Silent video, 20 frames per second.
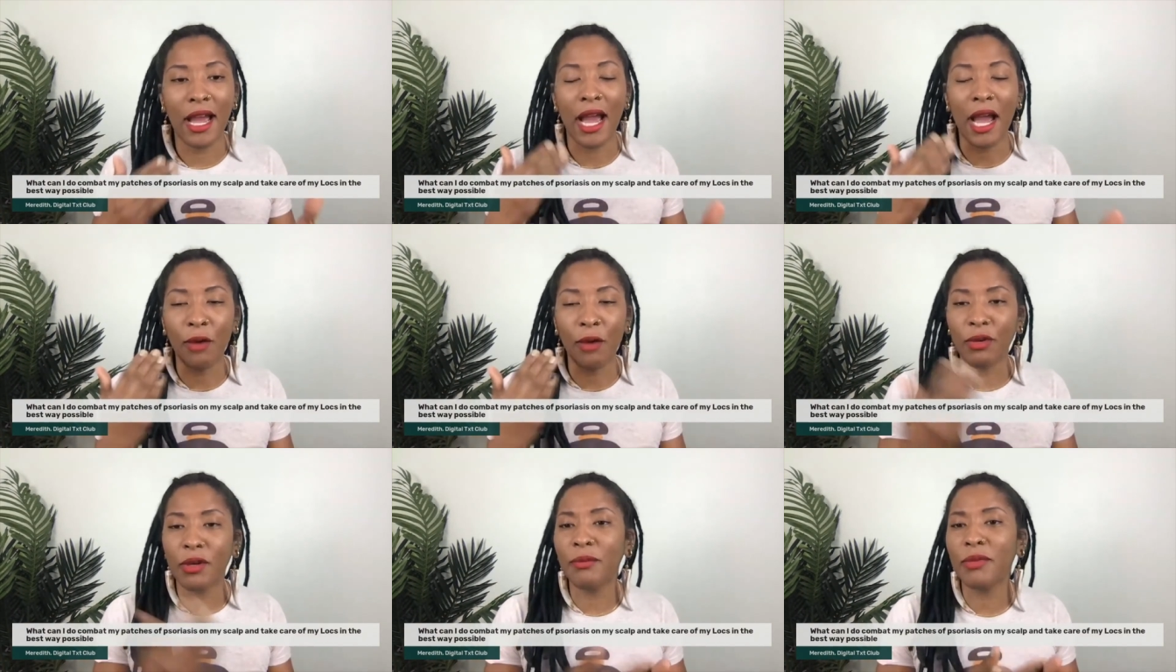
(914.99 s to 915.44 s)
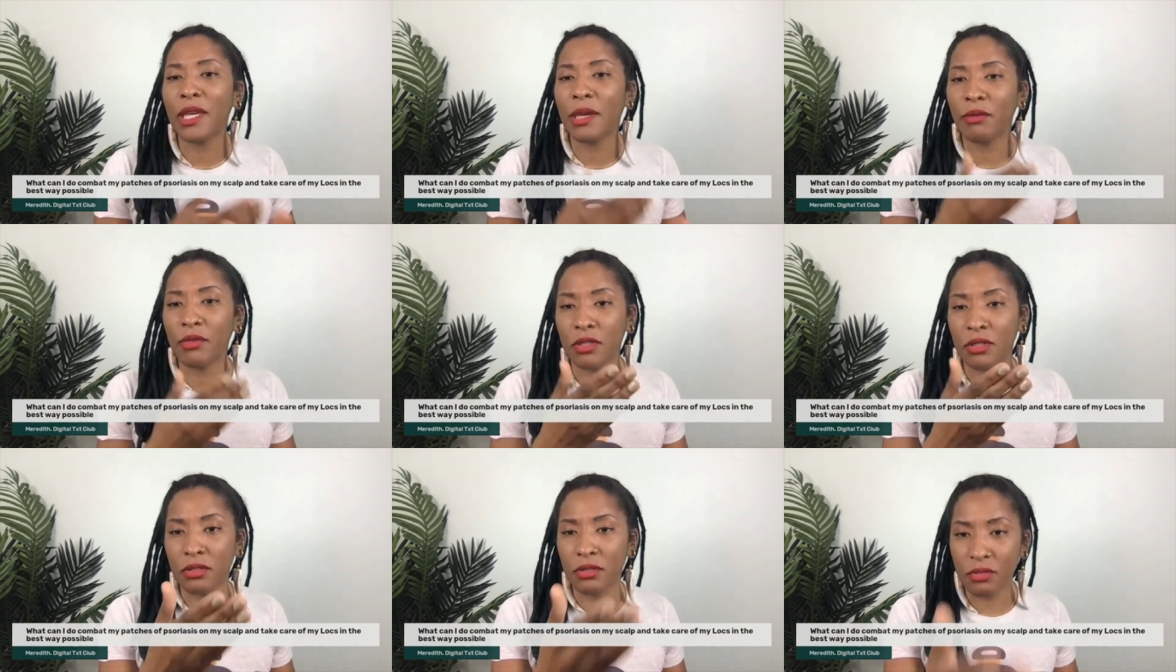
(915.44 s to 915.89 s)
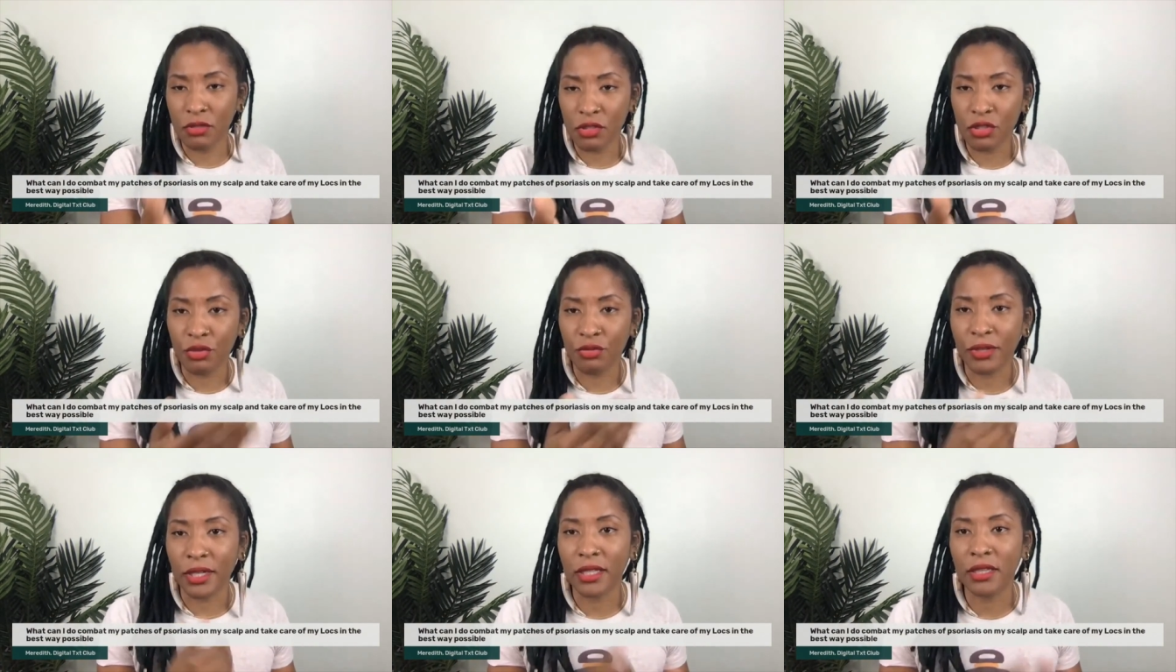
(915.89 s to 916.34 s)
I want to be able to
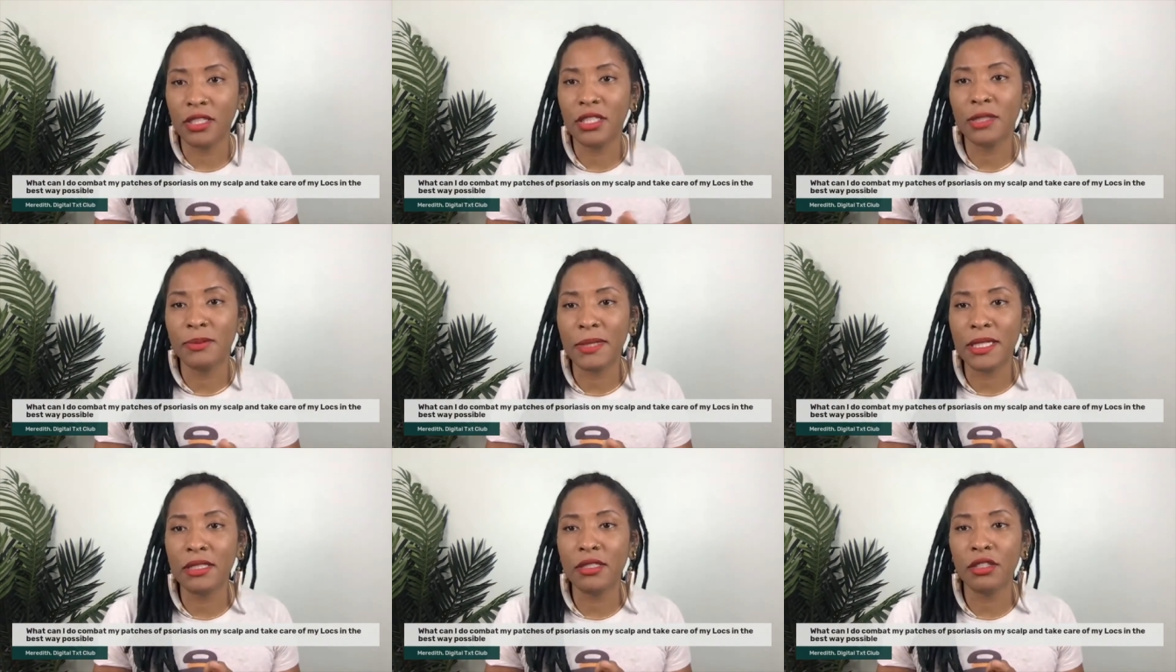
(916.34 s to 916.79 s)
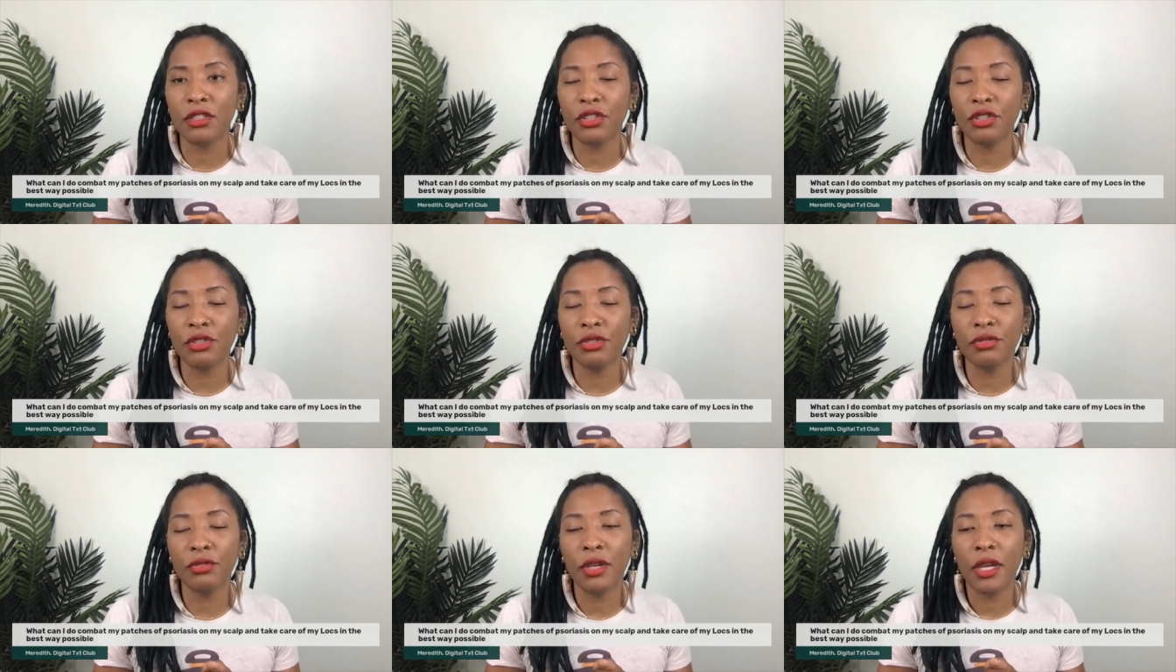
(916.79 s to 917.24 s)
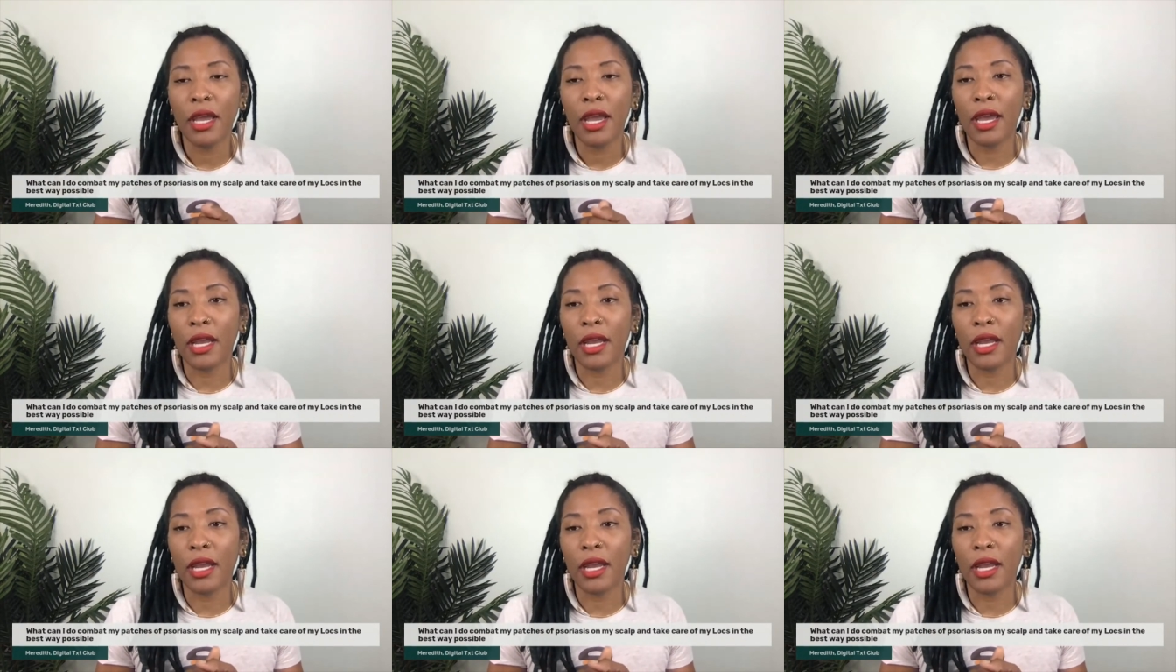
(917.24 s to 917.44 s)
directly speak to you,